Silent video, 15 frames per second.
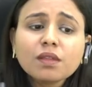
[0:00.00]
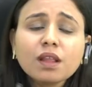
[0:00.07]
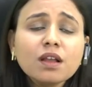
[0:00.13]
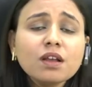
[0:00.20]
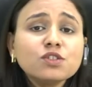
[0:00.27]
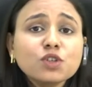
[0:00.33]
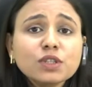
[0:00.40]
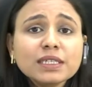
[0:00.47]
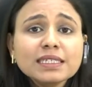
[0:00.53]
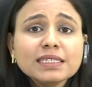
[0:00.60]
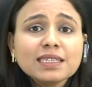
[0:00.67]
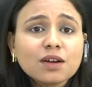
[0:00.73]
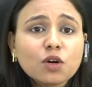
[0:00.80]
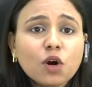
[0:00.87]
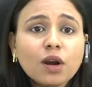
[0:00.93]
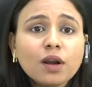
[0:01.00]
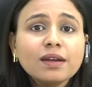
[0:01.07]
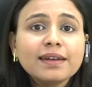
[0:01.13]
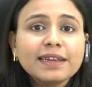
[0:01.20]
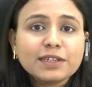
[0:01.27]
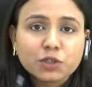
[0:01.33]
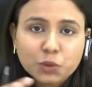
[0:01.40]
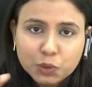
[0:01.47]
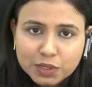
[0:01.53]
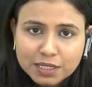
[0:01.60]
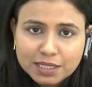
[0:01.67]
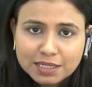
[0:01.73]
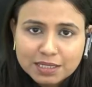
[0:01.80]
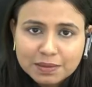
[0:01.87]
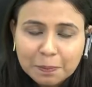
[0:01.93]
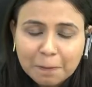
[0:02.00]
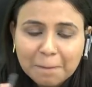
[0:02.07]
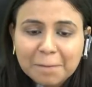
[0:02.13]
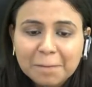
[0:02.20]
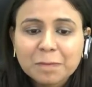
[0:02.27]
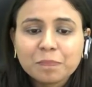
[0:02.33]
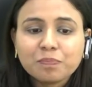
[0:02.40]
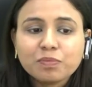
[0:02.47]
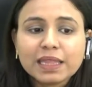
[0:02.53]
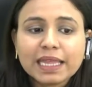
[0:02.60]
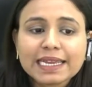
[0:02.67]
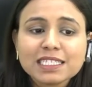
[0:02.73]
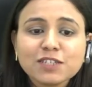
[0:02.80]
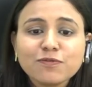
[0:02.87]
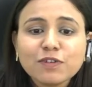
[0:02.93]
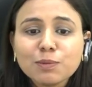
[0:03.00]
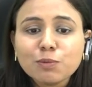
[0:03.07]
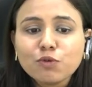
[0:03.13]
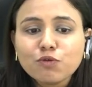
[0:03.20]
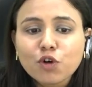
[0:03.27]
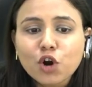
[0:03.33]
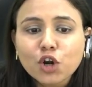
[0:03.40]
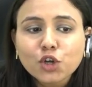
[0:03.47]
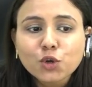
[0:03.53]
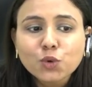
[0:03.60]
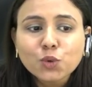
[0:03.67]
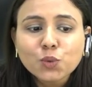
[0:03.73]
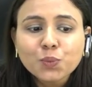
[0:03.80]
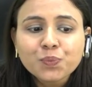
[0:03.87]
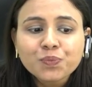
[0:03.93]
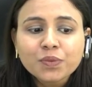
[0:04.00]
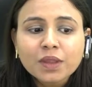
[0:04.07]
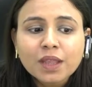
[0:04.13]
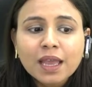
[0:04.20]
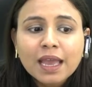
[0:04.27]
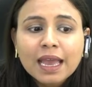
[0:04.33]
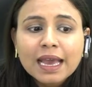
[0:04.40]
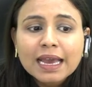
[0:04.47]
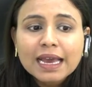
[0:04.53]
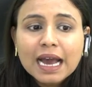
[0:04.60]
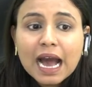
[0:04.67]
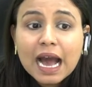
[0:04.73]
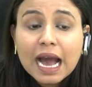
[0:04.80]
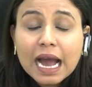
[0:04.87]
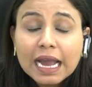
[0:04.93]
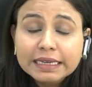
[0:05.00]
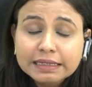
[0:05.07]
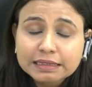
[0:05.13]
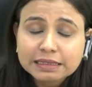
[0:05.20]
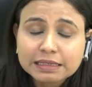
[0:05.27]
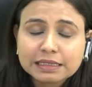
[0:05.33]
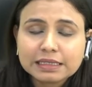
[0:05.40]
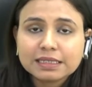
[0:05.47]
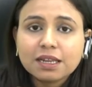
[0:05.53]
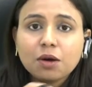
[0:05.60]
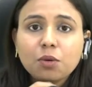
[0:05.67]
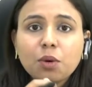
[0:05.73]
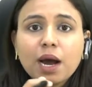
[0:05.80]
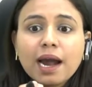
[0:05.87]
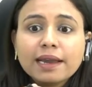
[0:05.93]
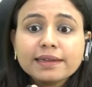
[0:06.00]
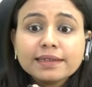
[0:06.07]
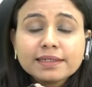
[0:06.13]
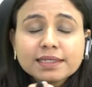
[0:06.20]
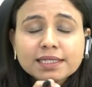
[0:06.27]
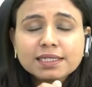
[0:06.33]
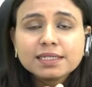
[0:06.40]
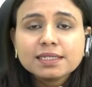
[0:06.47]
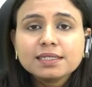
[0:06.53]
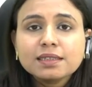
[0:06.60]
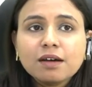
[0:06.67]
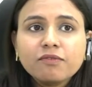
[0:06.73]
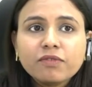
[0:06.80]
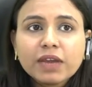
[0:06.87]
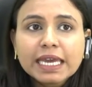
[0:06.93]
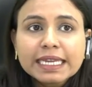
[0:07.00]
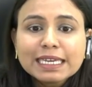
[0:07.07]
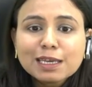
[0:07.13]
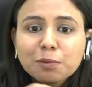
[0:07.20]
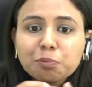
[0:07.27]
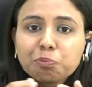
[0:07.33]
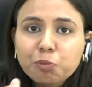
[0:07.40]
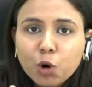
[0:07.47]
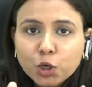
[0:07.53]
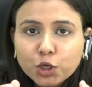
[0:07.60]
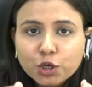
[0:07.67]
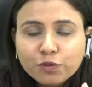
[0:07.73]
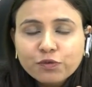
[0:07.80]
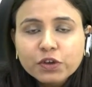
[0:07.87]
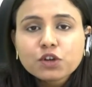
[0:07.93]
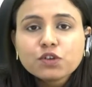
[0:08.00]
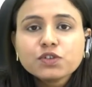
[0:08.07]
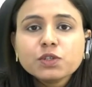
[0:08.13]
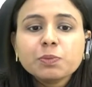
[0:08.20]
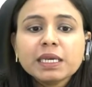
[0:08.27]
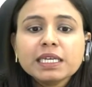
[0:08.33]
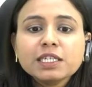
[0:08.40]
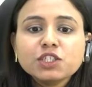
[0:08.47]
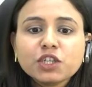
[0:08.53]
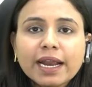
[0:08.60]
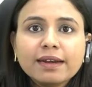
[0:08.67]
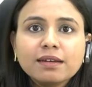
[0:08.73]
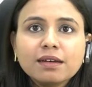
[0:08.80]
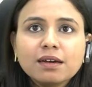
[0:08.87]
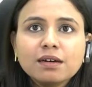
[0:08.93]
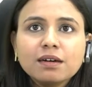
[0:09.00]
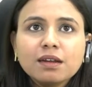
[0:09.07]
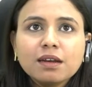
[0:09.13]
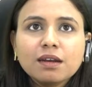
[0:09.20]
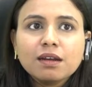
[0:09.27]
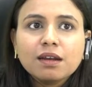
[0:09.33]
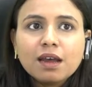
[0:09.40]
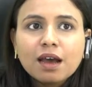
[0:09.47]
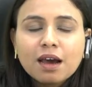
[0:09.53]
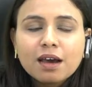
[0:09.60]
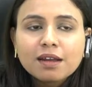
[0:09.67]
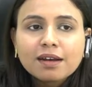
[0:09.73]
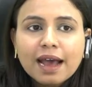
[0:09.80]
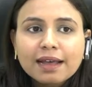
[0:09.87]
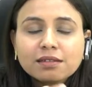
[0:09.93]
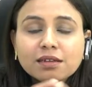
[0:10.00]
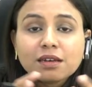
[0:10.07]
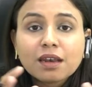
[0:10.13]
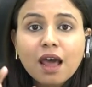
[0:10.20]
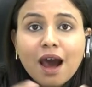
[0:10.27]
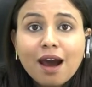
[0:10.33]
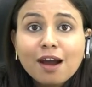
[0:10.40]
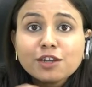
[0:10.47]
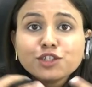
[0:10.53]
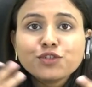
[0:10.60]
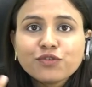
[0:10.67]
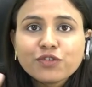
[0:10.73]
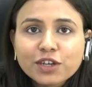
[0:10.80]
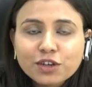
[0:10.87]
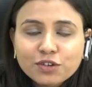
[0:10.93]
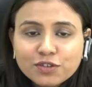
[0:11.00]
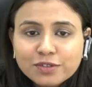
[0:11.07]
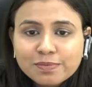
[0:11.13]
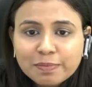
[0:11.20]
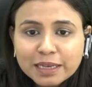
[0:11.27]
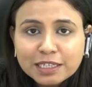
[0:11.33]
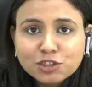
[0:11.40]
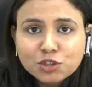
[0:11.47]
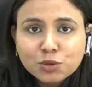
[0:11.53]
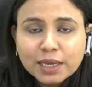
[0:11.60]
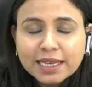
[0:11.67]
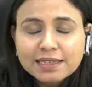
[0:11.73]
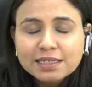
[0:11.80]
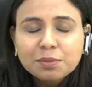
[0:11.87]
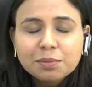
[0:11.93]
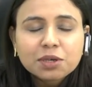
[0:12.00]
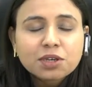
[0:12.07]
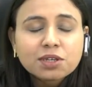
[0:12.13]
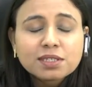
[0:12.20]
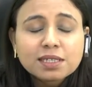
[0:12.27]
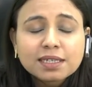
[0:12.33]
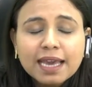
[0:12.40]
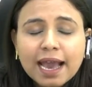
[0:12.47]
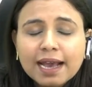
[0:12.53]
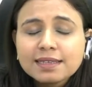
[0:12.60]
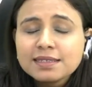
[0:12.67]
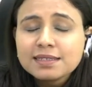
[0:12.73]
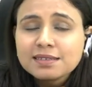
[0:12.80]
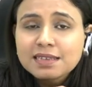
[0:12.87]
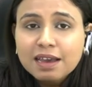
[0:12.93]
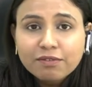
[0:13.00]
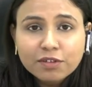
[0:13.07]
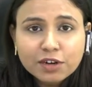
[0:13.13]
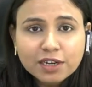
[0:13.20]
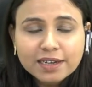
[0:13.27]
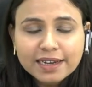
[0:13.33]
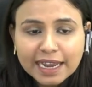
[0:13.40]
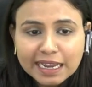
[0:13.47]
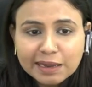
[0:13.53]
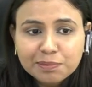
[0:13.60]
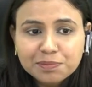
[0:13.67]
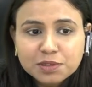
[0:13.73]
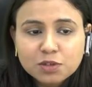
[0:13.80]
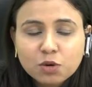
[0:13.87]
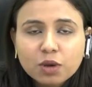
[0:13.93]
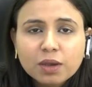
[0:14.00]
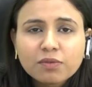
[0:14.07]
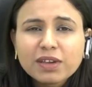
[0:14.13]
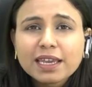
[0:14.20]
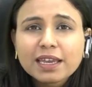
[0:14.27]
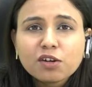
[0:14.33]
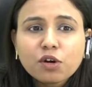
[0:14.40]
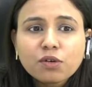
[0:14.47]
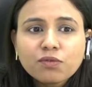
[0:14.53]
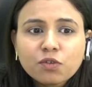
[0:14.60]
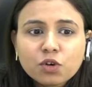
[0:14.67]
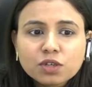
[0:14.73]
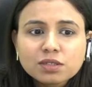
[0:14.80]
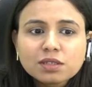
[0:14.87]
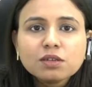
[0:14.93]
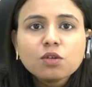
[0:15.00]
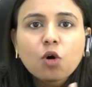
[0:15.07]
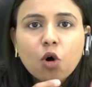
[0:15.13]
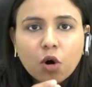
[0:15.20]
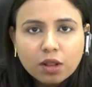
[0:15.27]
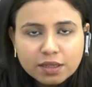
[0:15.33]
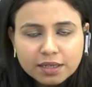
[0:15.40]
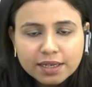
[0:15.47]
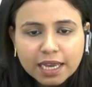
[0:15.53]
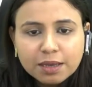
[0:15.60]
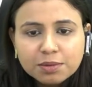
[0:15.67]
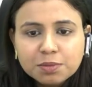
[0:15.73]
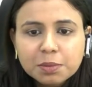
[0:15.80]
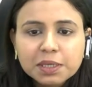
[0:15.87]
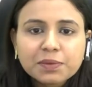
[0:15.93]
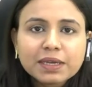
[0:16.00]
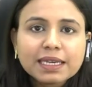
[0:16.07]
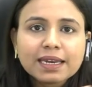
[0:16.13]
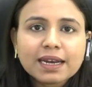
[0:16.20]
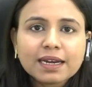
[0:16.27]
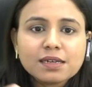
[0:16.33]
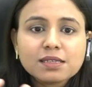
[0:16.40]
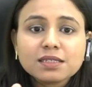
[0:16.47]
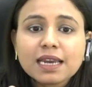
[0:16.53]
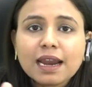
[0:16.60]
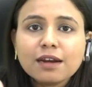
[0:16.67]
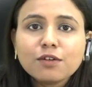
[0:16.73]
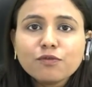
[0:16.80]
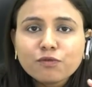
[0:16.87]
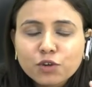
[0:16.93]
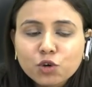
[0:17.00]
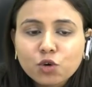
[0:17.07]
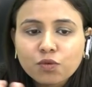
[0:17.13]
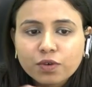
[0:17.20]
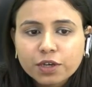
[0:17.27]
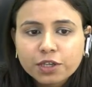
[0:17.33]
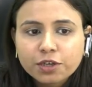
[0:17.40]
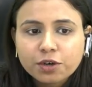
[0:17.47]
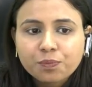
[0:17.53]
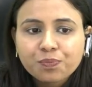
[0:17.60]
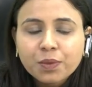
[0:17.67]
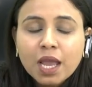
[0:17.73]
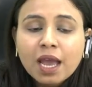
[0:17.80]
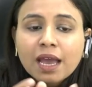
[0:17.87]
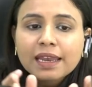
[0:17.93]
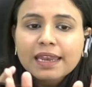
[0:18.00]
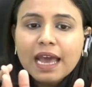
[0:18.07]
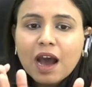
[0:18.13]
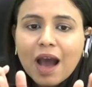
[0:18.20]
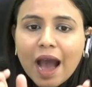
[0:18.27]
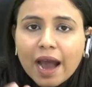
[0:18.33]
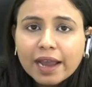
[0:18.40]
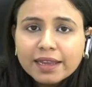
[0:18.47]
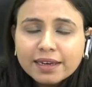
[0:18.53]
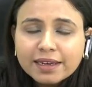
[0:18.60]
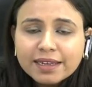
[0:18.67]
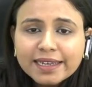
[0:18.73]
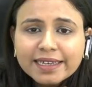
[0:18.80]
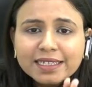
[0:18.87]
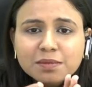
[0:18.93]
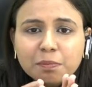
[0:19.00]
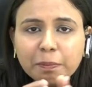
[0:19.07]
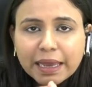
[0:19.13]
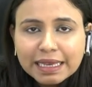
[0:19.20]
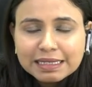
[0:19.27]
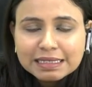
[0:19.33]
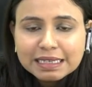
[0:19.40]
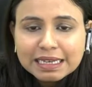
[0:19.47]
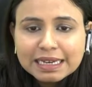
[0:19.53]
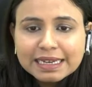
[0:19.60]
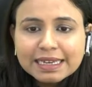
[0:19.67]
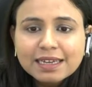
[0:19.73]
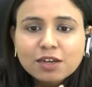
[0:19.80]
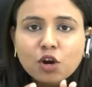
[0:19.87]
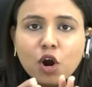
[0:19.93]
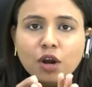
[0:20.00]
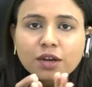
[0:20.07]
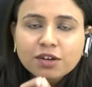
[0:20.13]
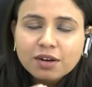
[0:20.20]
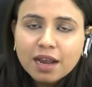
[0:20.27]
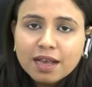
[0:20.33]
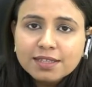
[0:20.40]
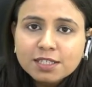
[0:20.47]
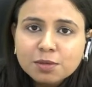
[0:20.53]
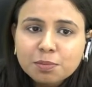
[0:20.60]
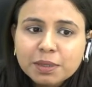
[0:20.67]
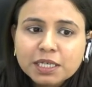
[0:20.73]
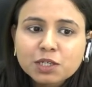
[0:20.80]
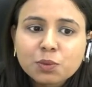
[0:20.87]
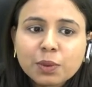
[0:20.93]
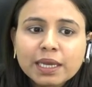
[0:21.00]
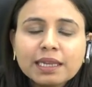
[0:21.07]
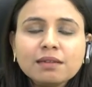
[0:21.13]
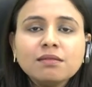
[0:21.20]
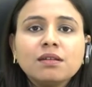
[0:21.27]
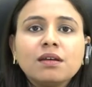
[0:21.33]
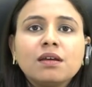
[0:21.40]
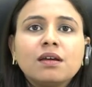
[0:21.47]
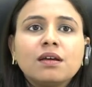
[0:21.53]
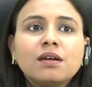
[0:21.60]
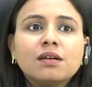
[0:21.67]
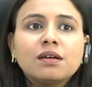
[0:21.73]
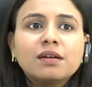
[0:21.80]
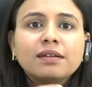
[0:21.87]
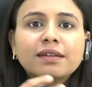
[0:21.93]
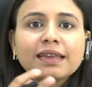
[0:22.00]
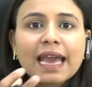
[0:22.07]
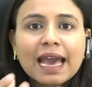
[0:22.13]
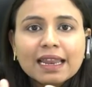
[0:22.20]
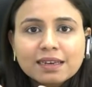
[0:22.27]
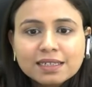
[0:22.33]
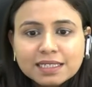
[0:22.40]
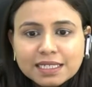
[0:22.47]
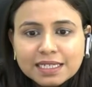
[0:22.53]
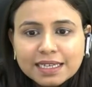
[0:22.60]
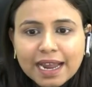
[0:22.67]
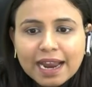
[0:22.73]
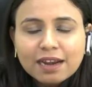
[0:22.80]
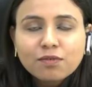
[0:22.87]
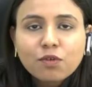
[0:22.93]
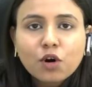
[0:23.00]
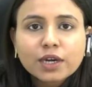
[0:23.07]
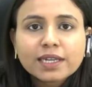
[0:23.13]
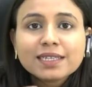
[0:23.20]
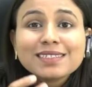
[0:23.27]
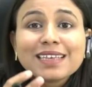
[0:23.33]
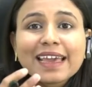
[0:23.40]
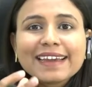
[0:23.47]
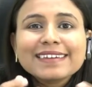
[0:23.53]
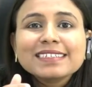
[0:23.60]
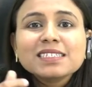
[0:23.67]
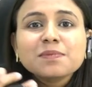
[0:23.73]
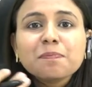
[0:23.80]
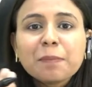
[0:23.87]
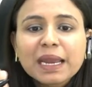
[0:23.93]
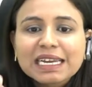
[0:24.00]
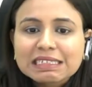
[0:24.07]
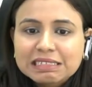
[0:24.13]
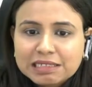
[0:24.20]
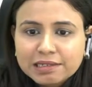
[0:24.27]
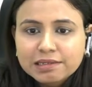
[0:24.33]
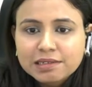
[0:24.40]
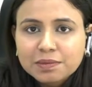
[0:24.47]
So these are called litotes. Next, we move on to irony. Now, irony is a very important figure of speech and a rather large figure of speech, you can say, because it has several types. Okay, we cannot focus on all the types, but we can understand a few over here. Now, irony is basically contrast between reality and what is expected.